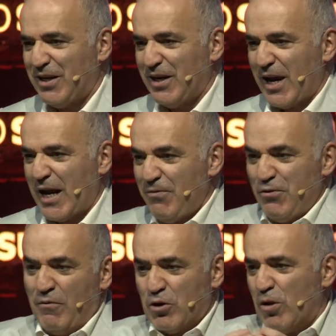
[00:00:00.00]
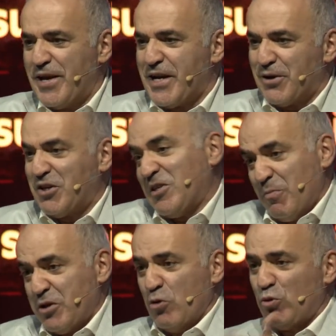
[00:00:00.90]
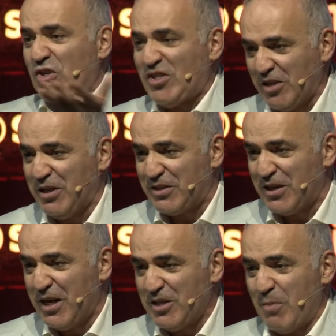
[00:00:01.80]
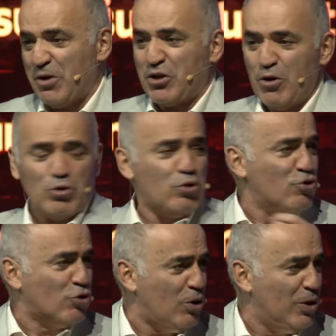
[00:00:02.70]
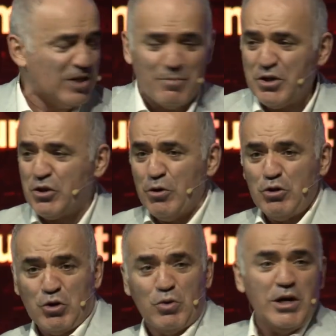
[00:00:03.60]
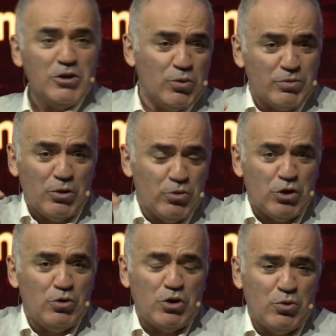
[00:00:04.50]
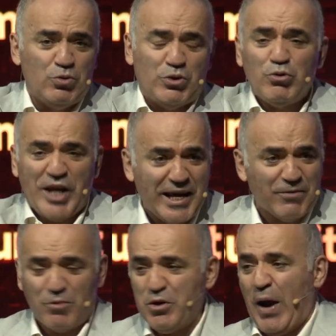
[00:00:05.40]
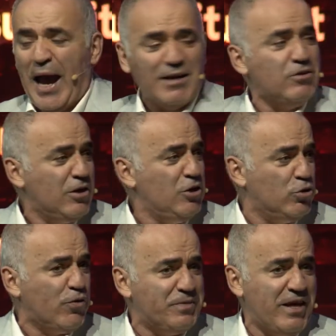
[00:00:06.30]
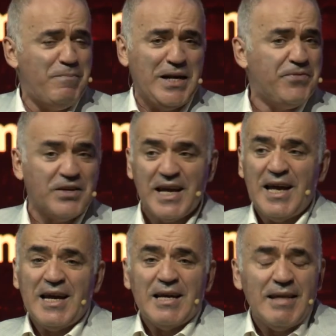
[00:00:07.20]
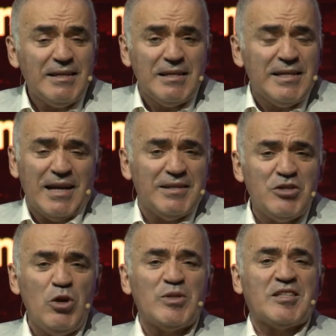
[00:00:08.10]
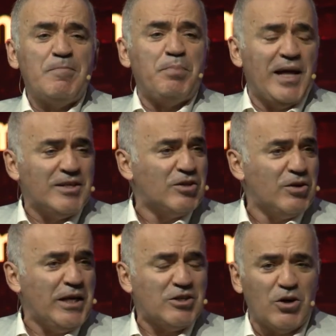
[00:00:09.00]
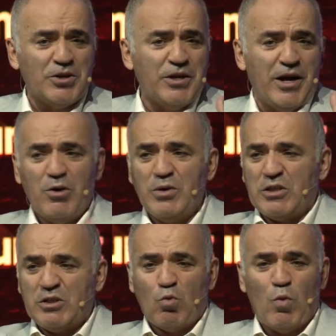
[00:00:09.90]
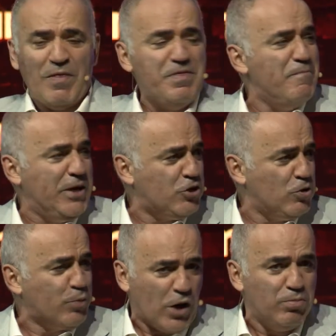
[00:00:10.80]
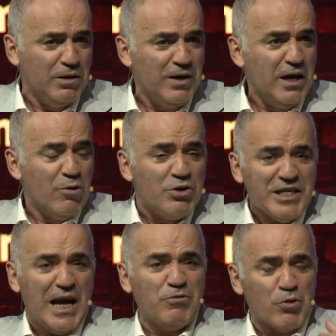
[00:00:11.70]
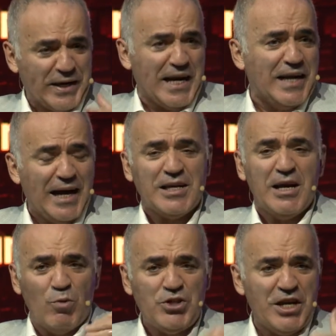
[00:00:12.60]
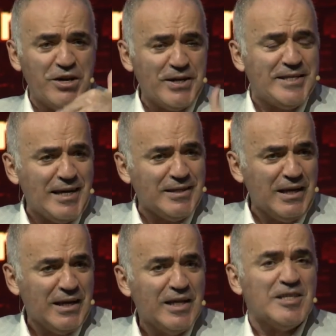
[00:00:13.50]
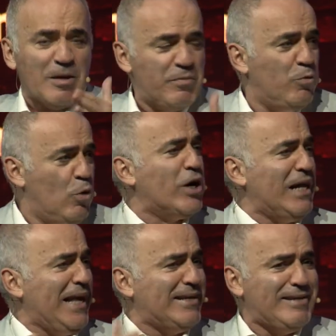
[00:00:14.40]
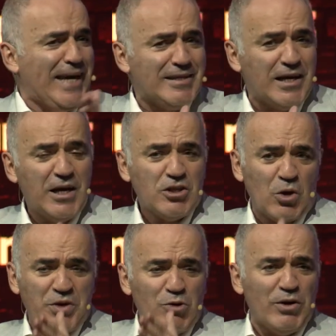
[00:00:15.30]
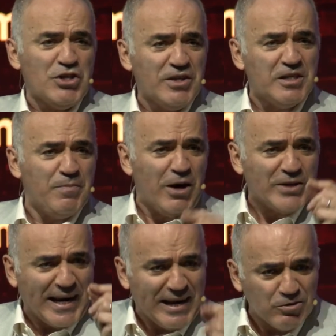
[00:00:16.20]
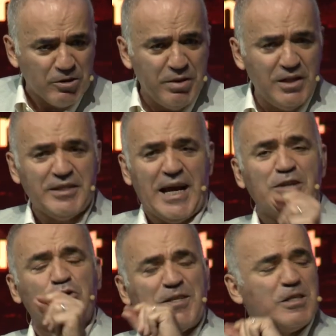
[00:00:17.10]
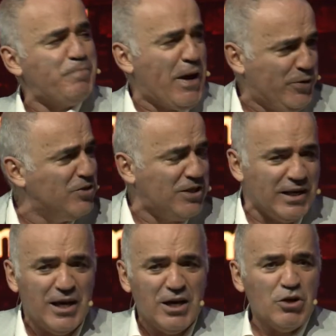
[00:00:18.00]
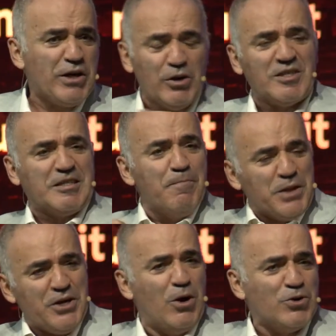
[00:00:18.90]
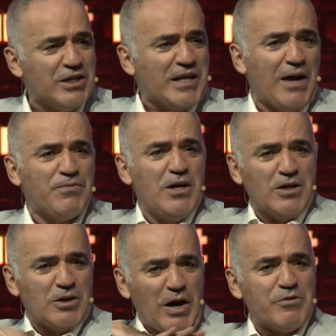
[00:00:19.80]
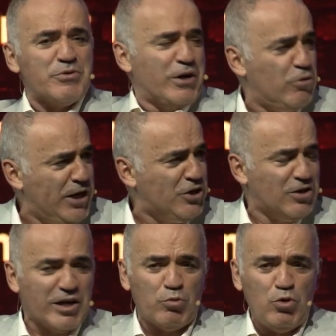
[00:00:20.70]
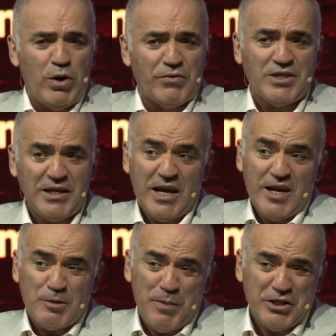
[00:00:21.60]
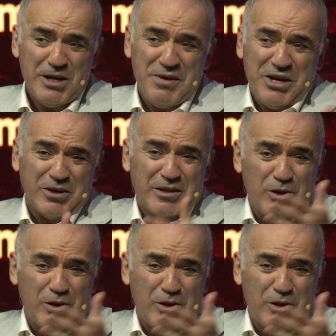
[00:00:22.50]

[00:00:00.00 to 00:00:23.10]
And if you have an online currency, somebody's going to steal it. Somebody's going to control it. Somebody's going to take it from you and use for their benefits. This is, again, there's no simple answer. It's not, it's a one-dimensional problem. We just have to recognize, we generate data, somebody will collect the data. So the question is about accountability and transparency. You cannot simply, just have government regulations that will do everything, especially because a lot